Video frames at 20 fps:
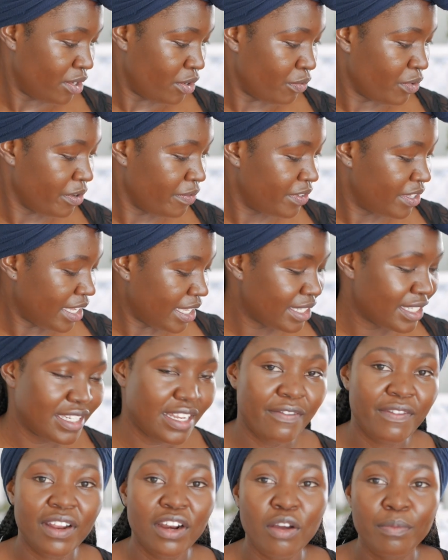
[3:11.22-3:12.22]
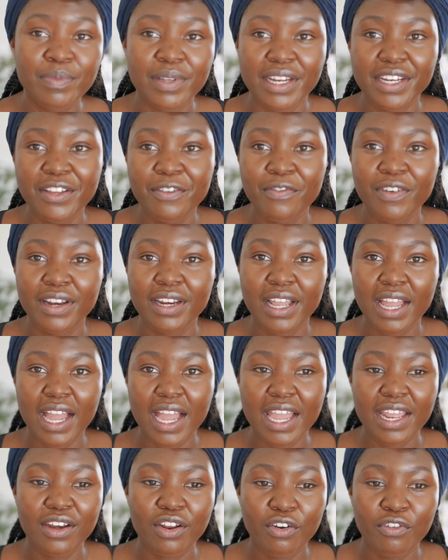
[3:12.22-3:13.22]
we've just developed a different
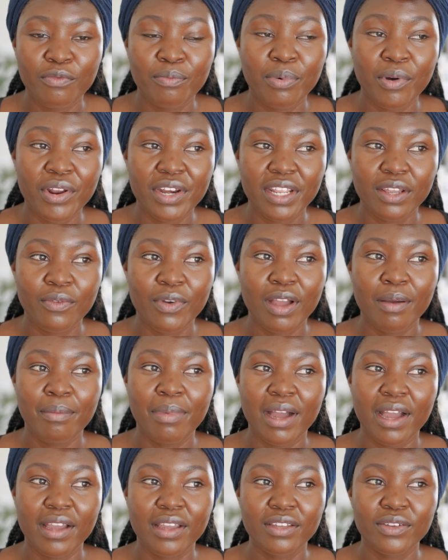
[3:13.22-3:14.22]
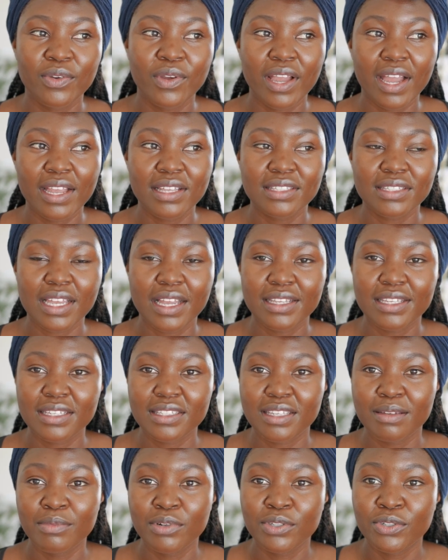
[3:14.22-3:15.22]
kind of bonding whereby you guys are
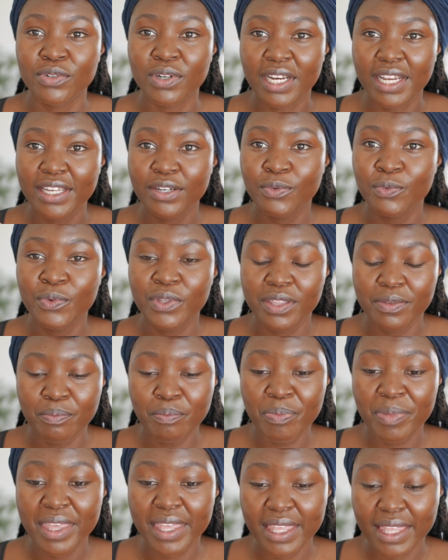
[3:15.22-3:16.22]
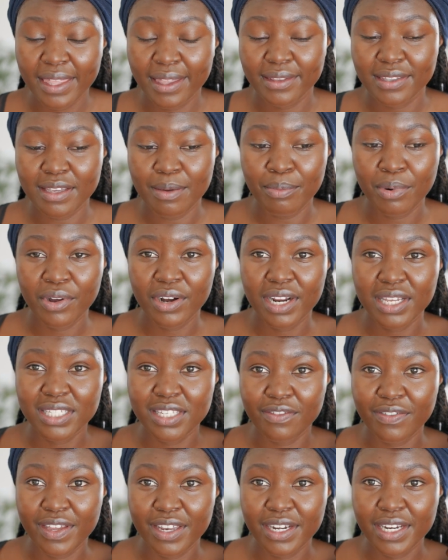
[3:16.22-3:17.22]
just able to relate with me. It's a
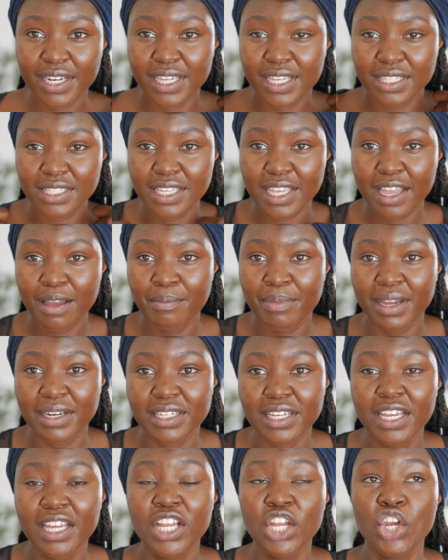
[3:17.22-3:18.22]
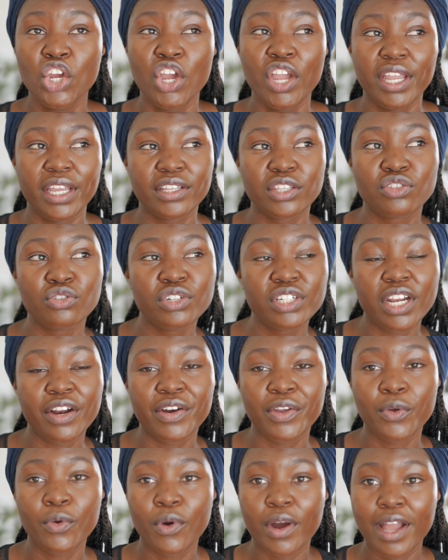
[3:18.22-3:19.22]
bonus if Henrik is here, but it's not a
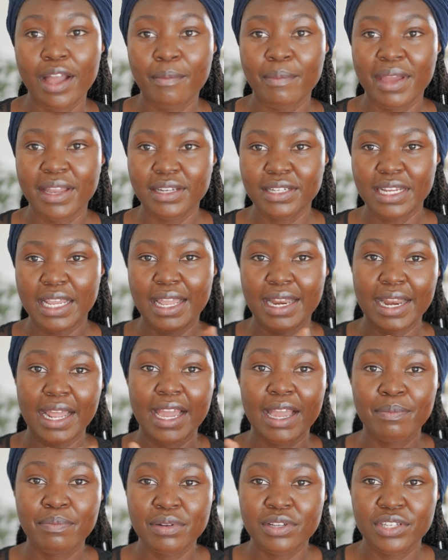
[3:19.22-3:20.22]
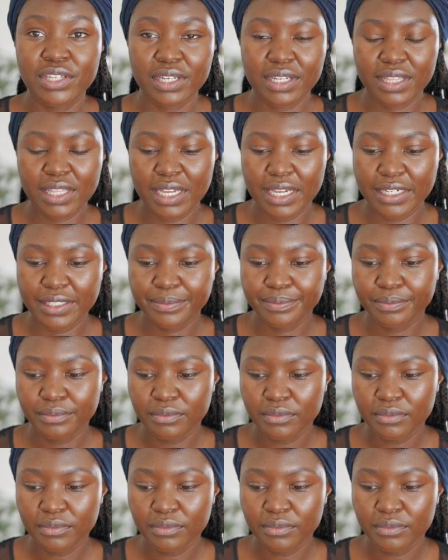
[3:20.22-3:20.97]
requirement, and I appreciate that.